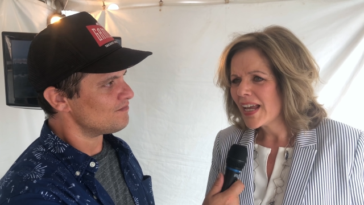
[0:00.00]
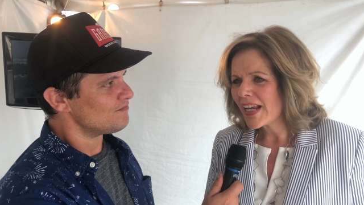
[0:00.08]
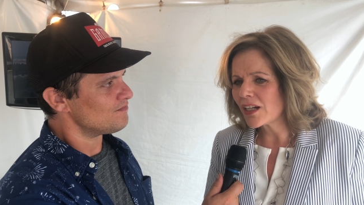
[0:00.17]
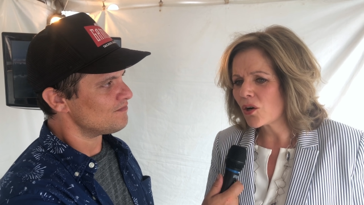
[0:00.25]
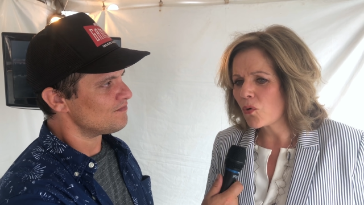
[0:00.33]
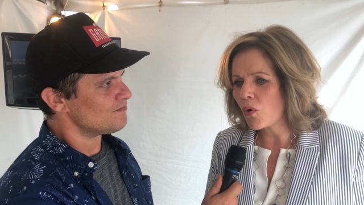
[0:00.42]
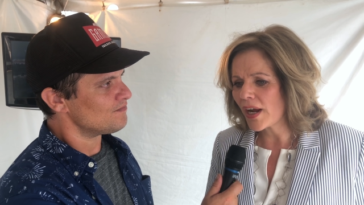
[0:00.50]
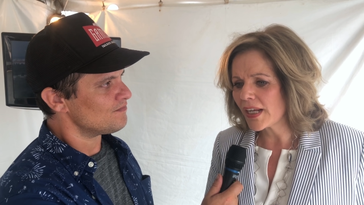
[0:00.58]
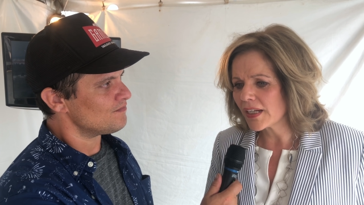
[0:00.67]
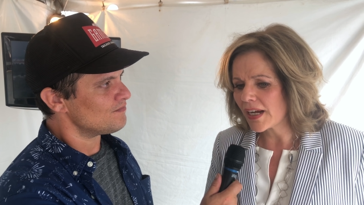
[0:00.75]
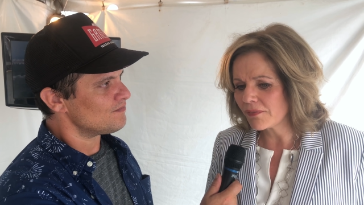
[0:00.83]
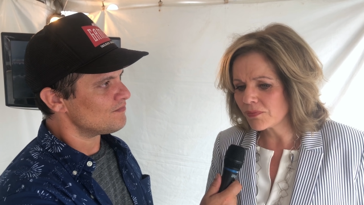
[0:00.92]
Speaker 1: in a quite,
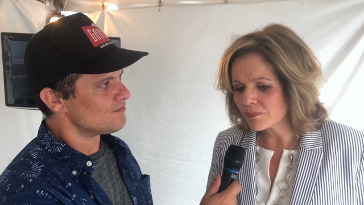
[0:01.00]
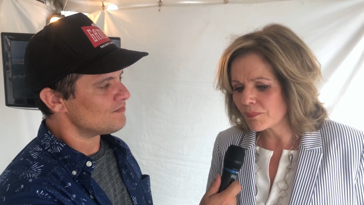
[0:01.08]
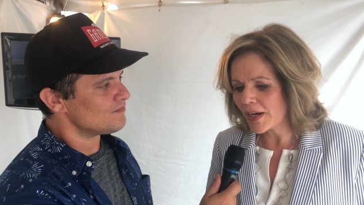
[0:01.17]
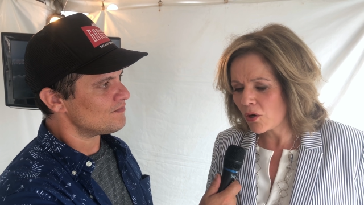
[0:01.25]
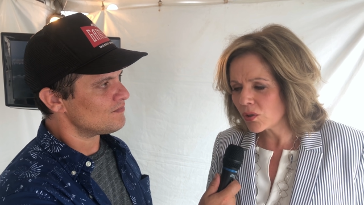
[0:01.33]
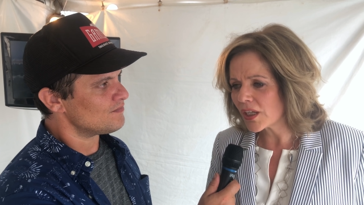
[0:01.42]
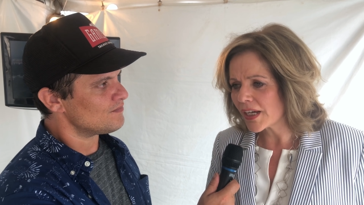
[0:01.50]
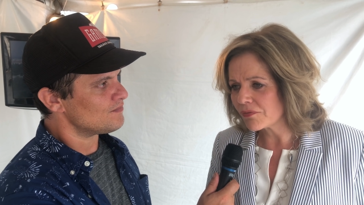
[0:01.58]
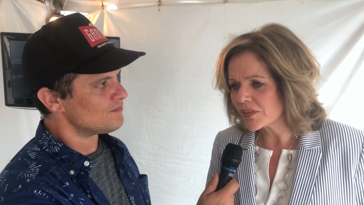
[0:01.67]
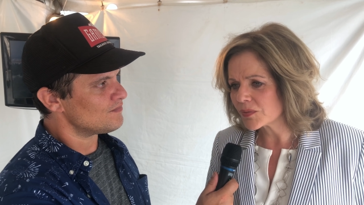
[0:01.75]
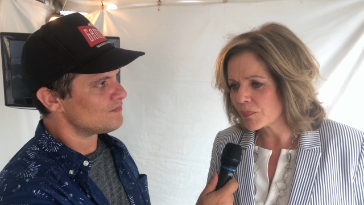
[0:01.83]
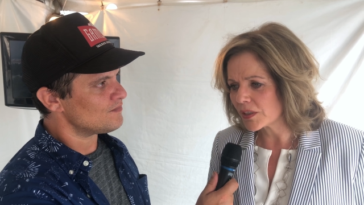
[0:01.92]
I've, my whole life
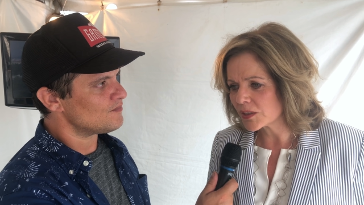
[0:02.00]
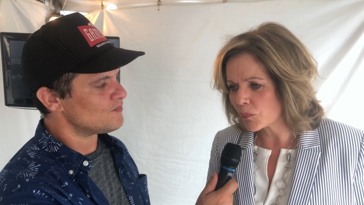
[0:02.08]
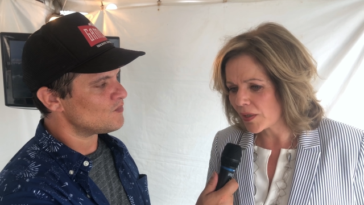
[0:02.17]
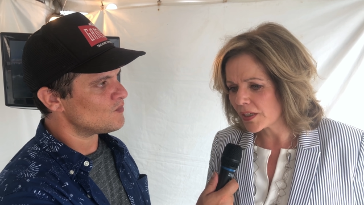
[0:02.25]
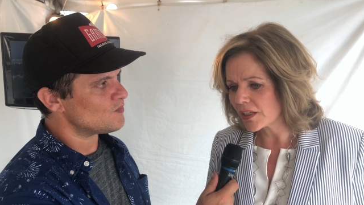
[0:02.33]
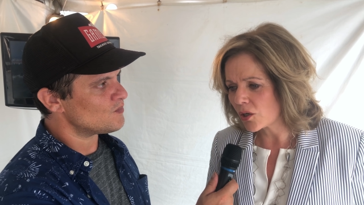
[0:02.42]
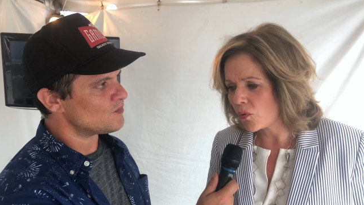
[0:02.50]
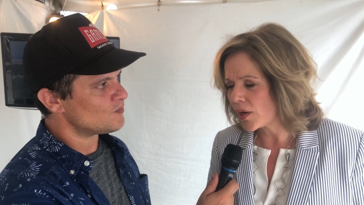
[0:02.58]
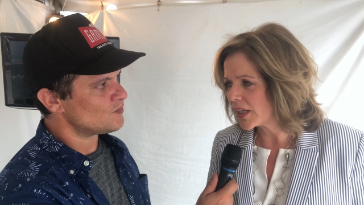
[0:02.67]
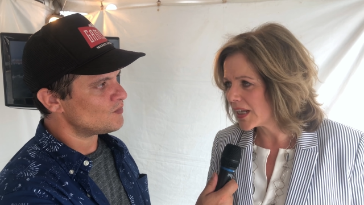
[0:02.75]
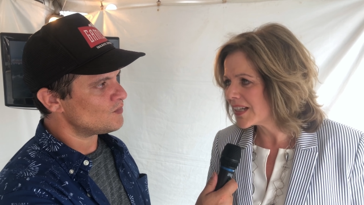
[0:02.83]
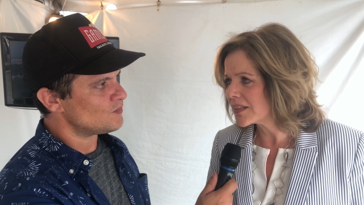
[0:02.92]
has been spent in a quite
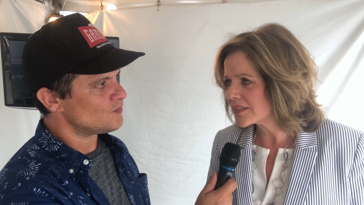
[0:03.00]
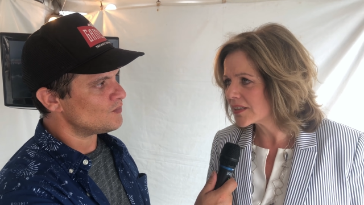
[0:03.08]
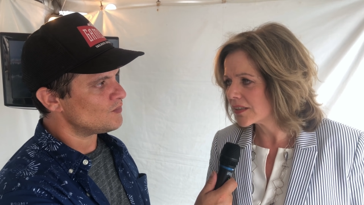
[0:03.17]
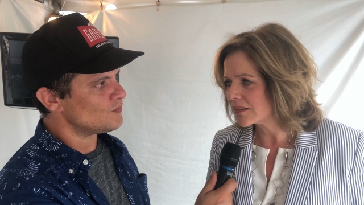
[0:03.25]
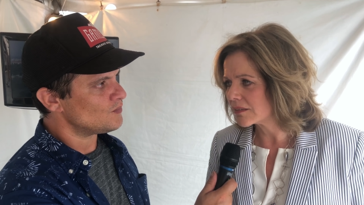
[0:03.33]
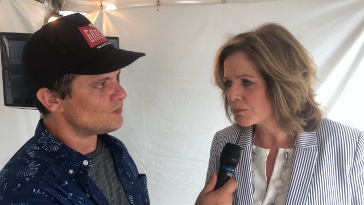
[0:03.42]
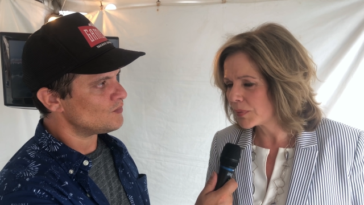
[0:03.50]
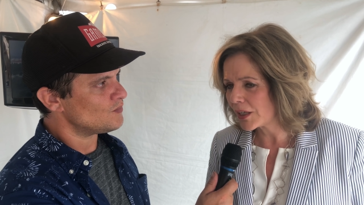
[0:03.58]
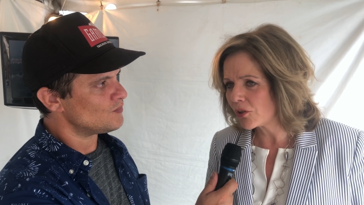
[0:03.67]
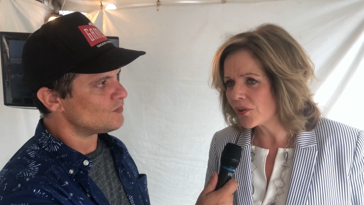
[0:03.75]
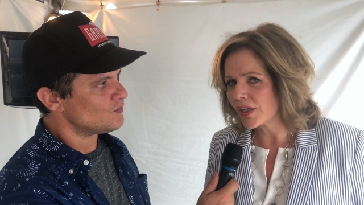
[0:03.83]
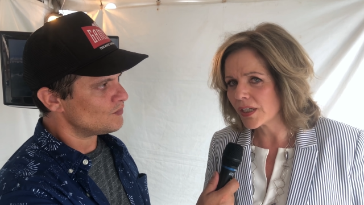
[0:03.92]
innocent
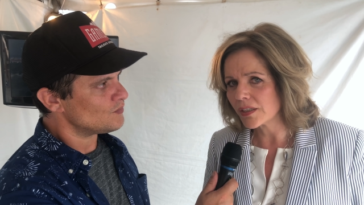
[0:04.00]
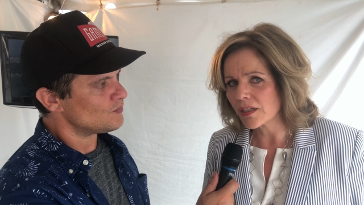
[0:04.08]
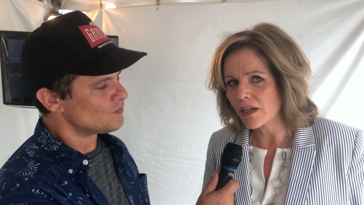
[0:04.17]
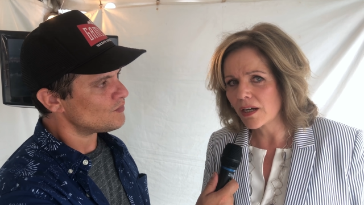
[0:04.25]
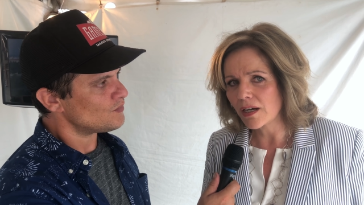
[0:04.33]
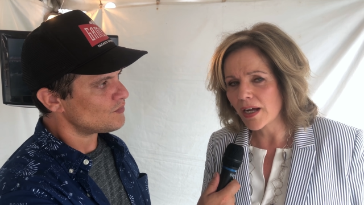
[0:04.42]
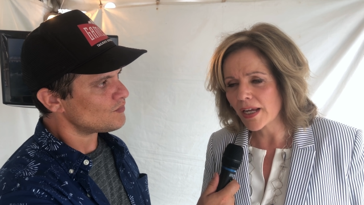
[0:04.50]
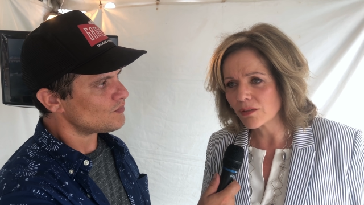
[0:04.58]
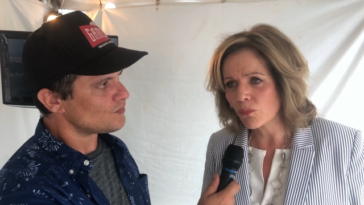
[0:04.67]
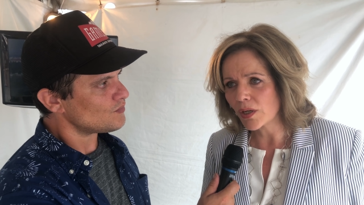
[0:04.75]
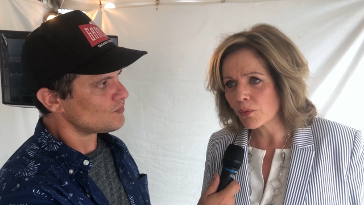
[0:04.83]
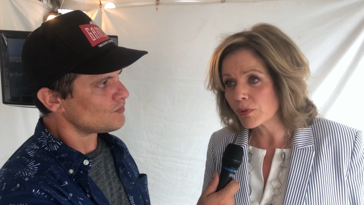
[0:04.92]
period uh, and
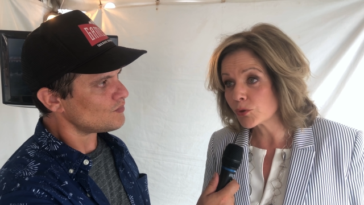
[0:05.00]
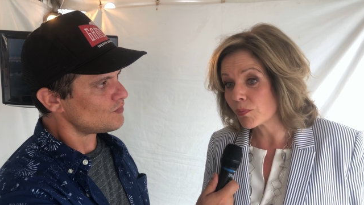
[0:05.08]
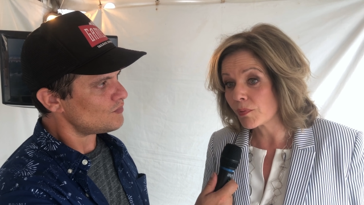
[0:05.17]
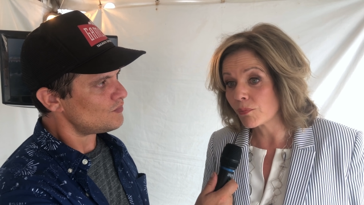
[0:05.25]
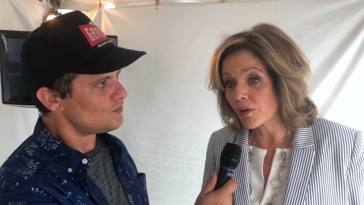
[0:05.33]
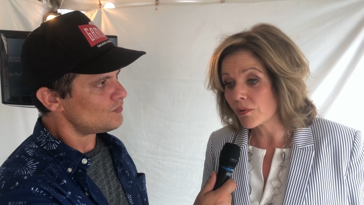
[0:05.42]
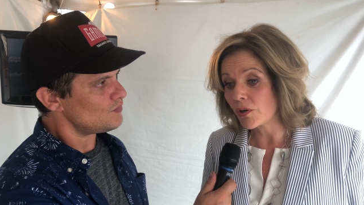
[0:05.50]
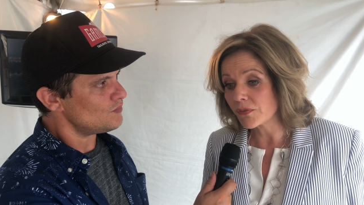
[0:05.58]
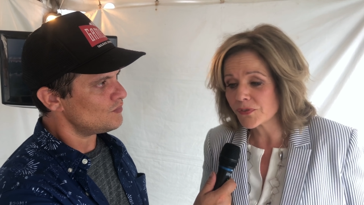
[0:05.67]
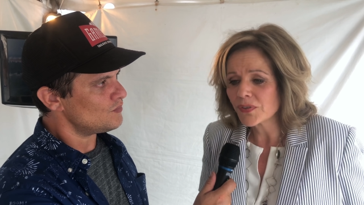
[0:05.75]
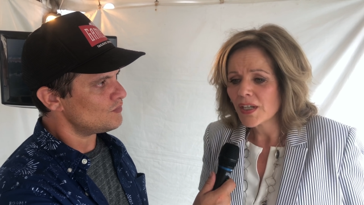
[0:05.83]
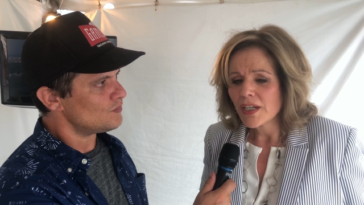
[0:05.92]
one in which we were all
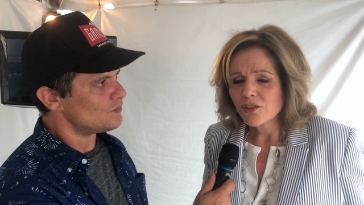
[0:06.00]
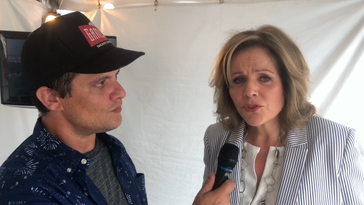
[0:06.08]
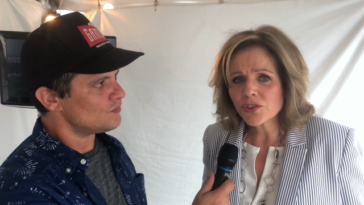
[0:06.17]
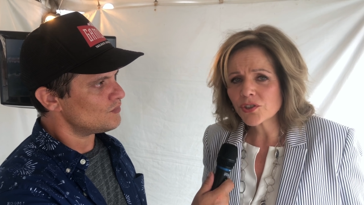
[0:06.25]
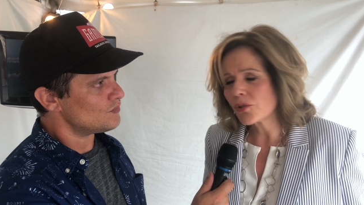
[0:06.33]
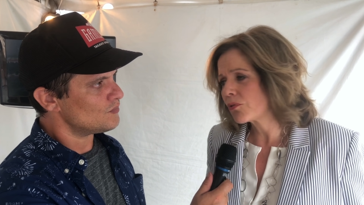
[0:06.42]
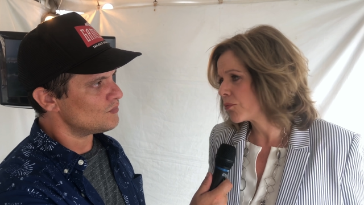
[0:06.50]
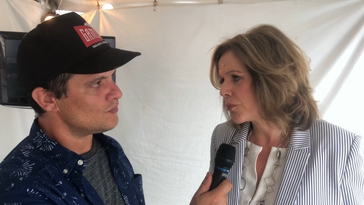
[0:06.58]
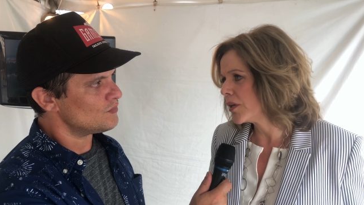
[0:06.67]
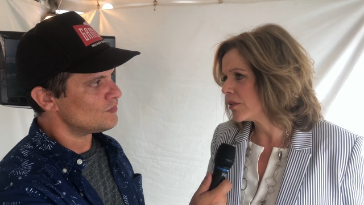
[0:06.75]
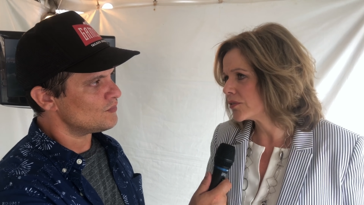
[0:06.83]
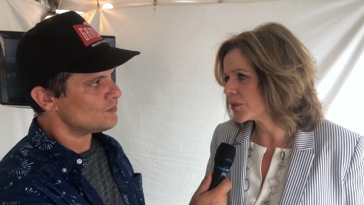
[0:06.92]
just so
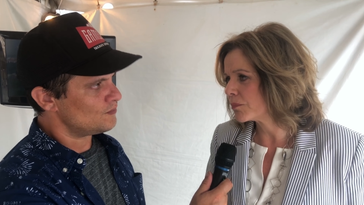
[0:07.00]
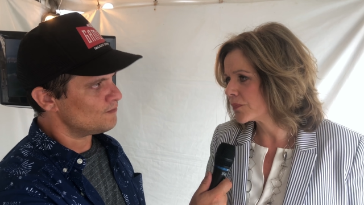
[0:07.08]
thrilled to